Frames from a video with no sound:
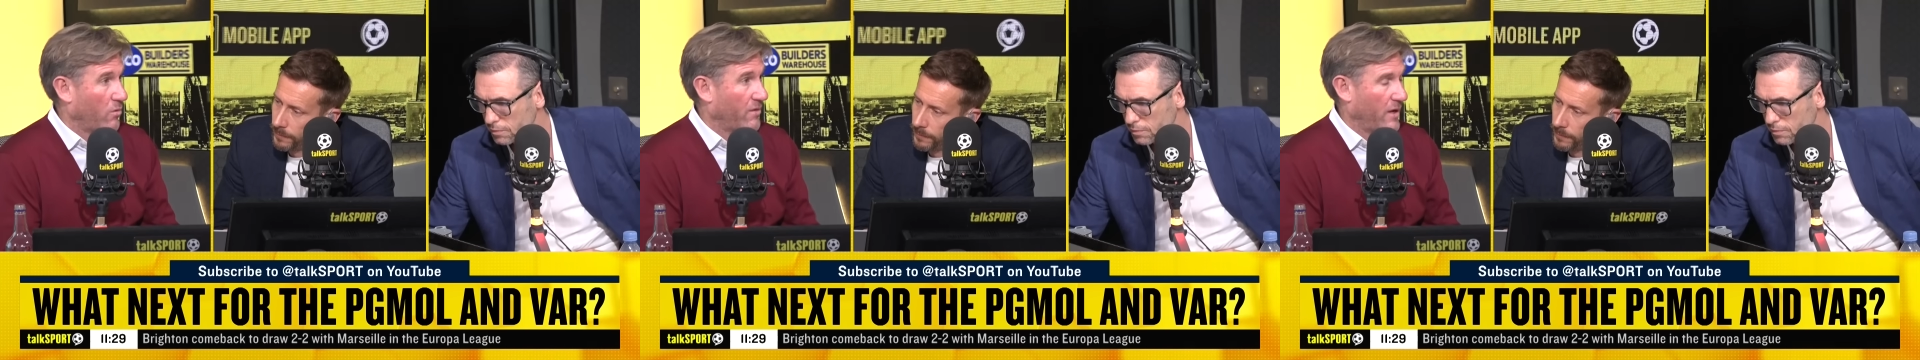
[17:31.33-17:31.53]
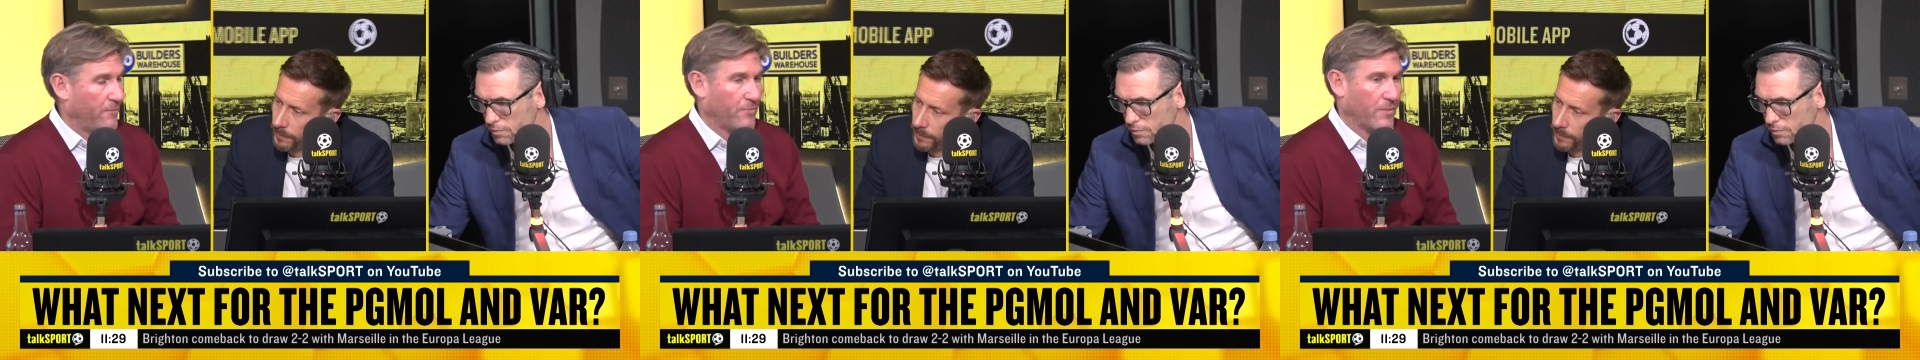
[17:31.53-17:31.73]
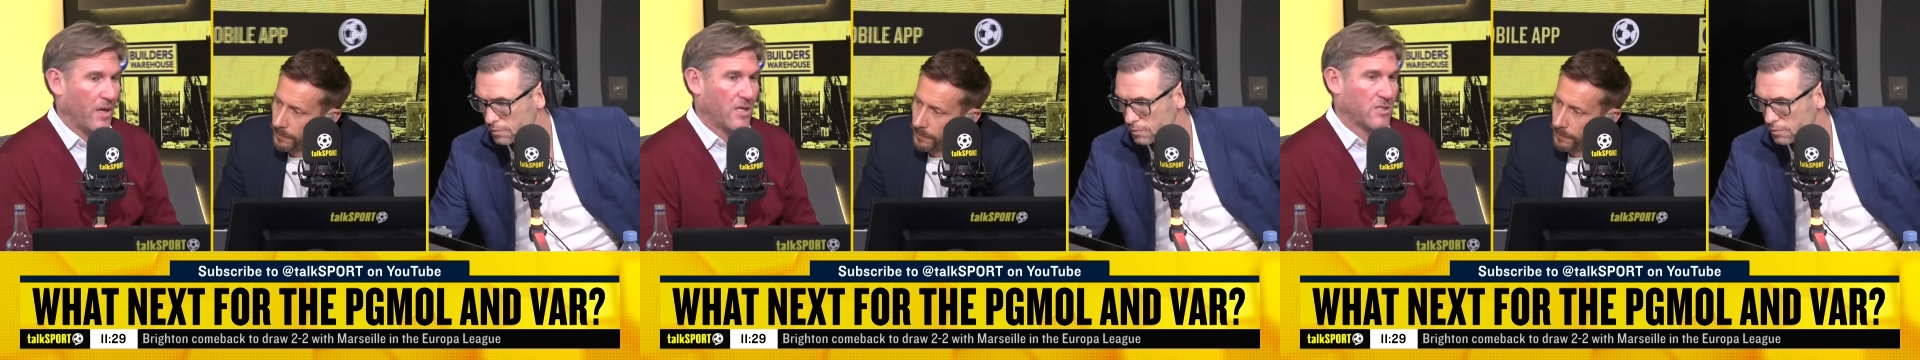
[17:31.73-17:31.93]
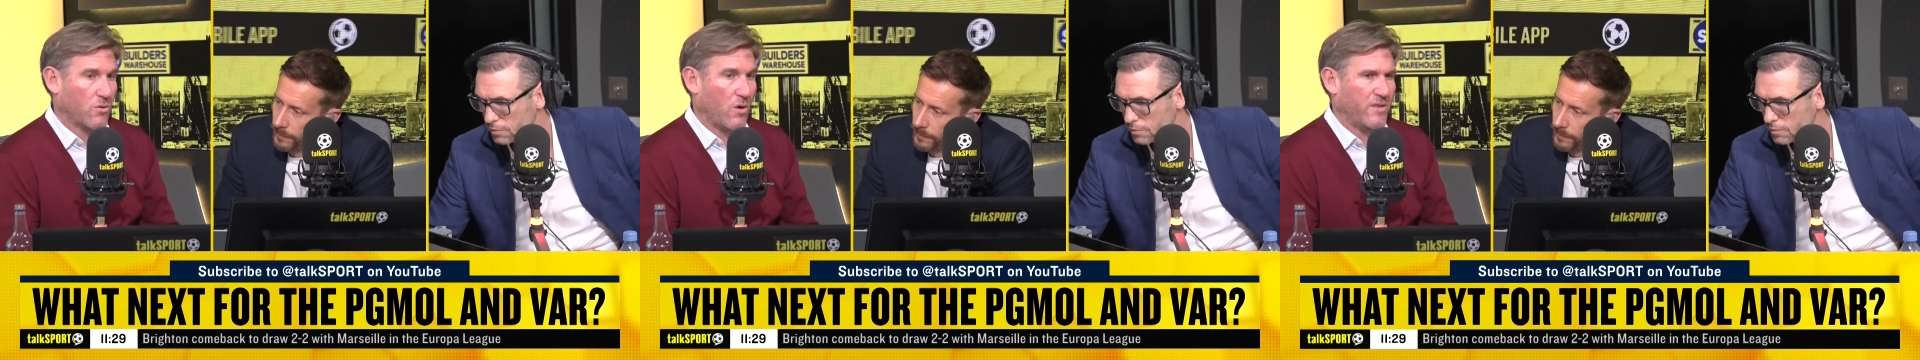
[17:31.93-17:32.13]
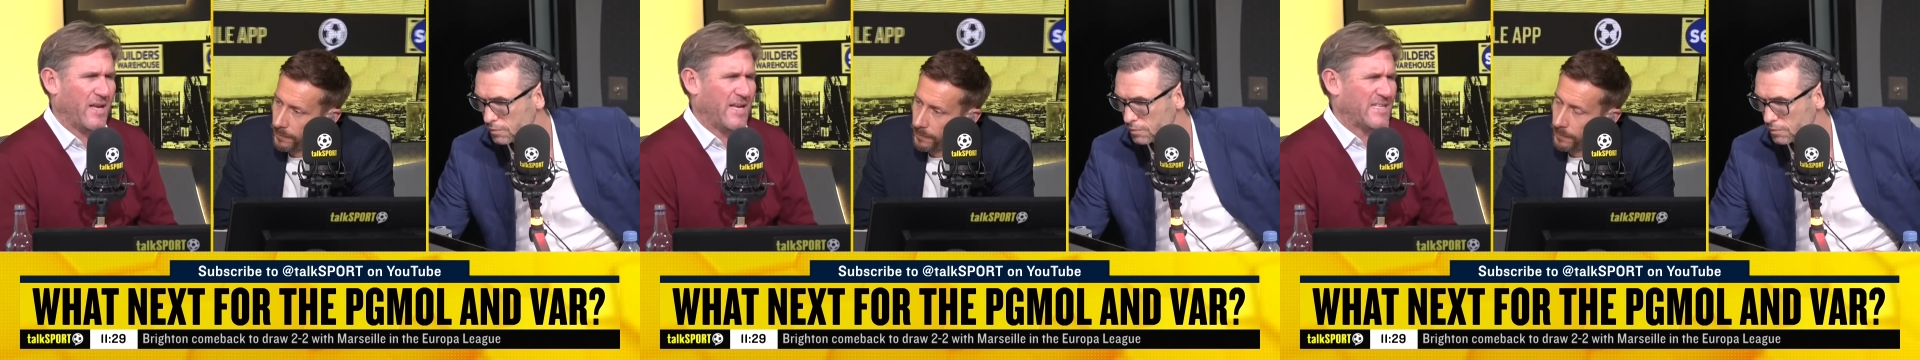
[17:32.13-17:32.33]
Speaker 1: with it. So
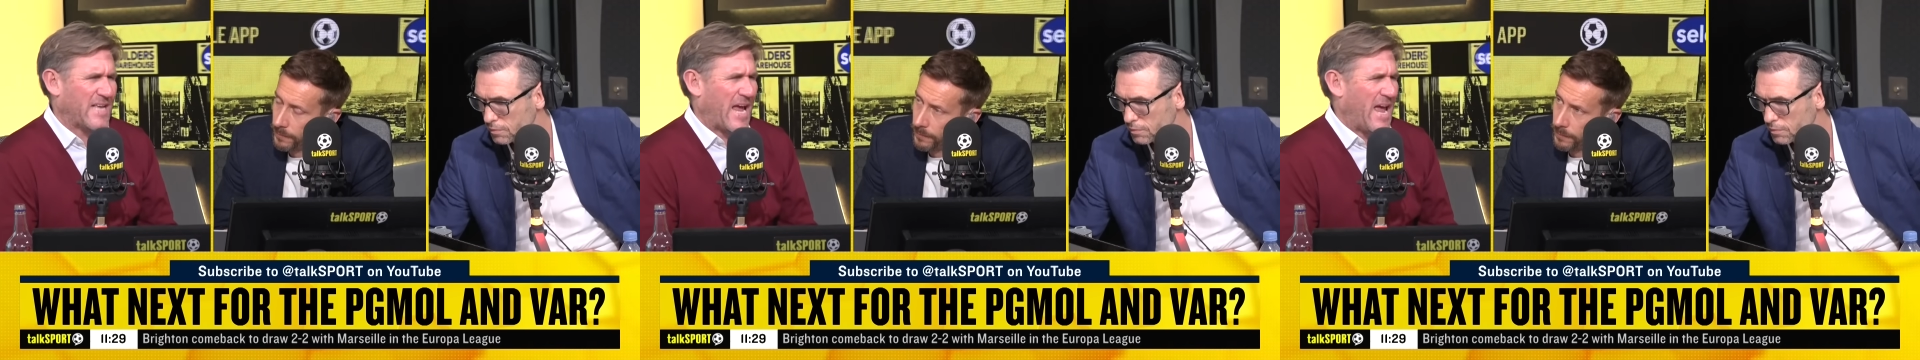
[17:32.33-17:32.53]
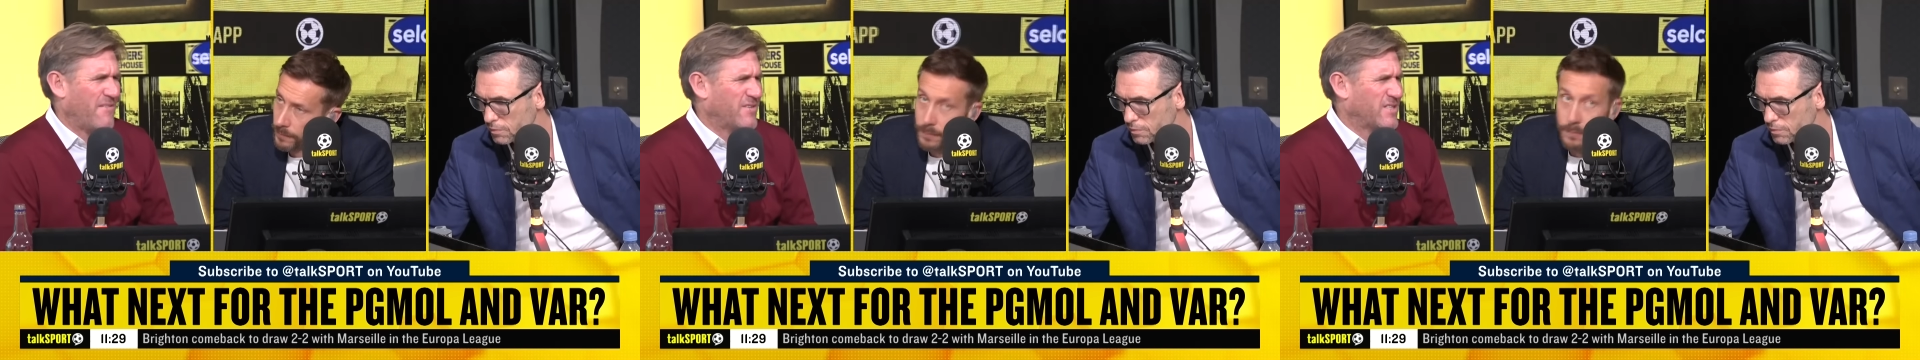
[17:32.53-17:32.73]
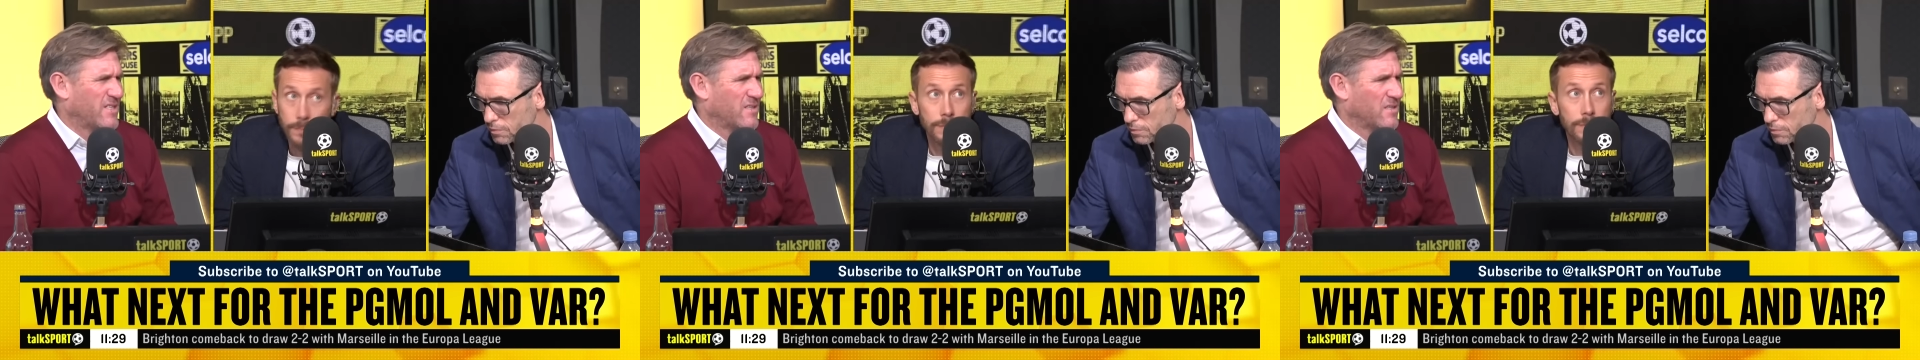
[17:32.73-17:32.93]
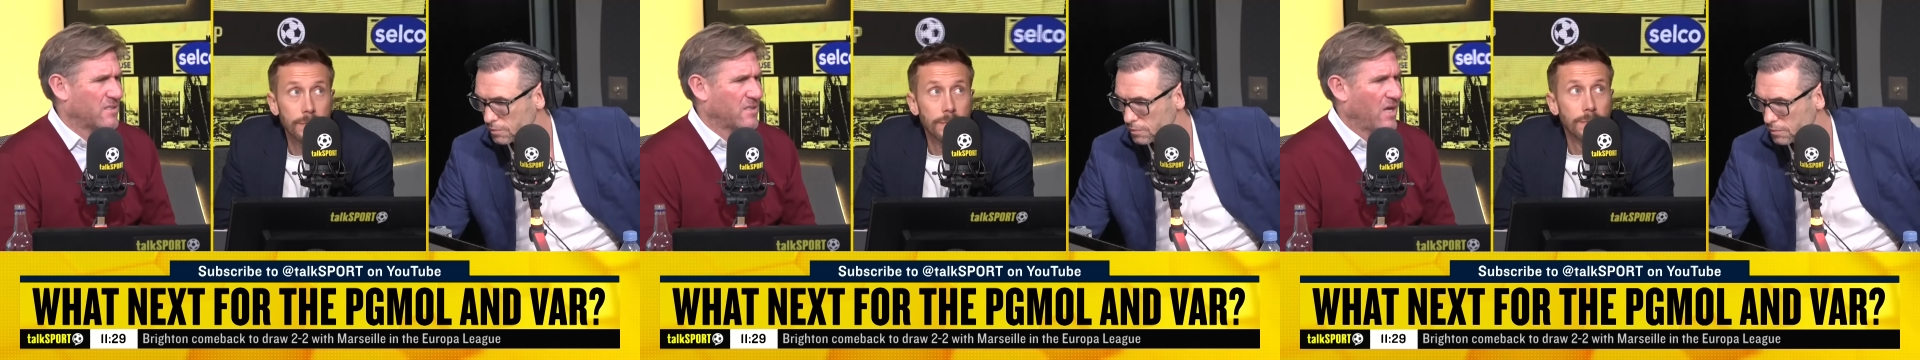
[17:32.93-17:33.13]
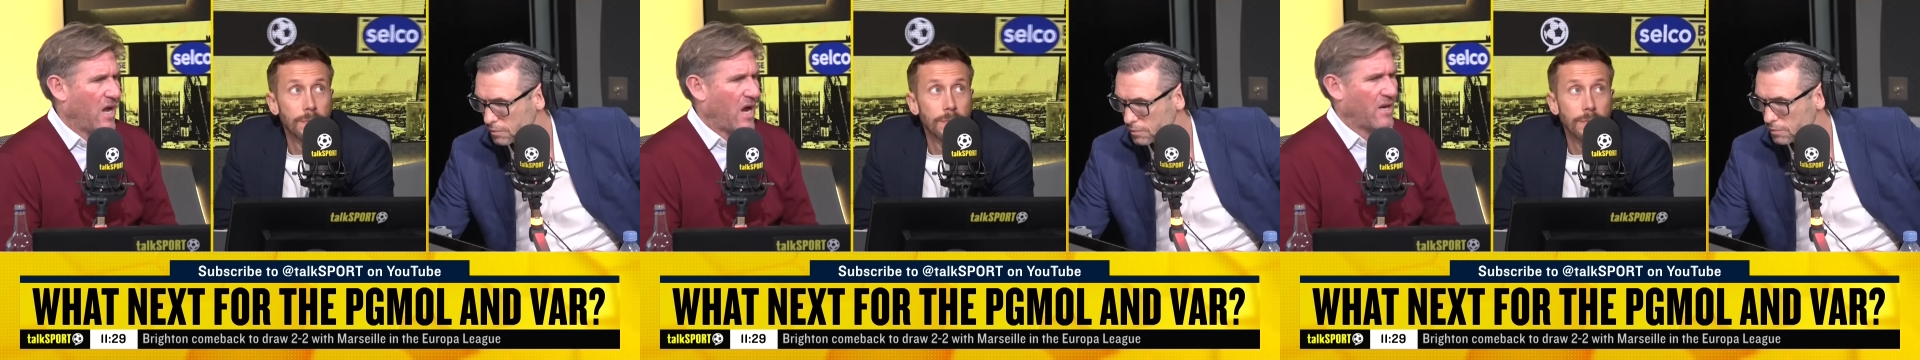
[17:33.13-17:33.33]
I think it's evident,
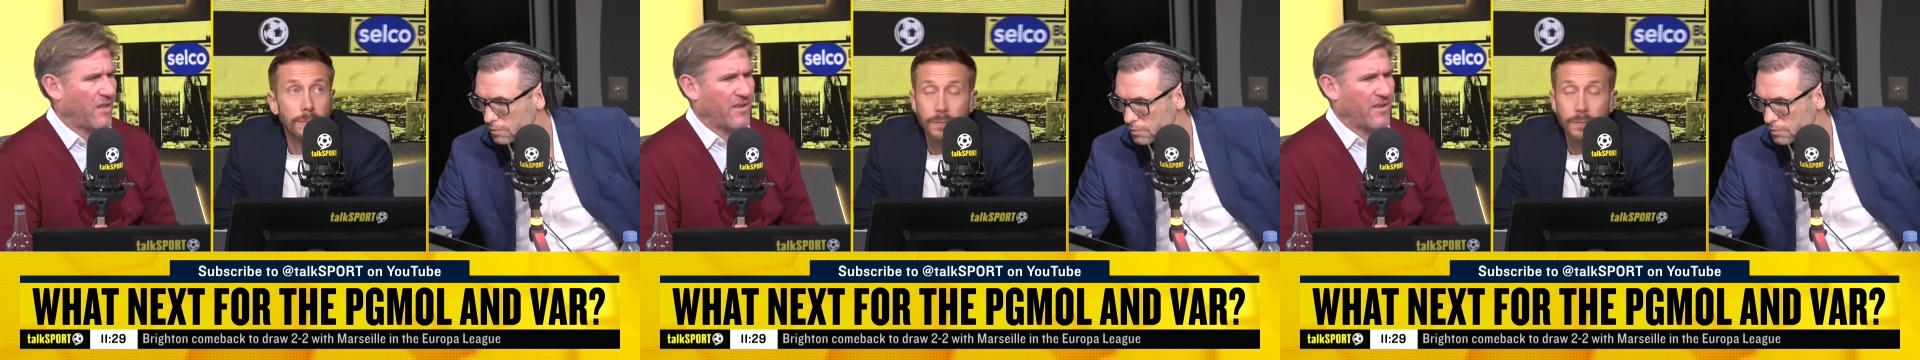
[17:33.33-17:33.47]
and I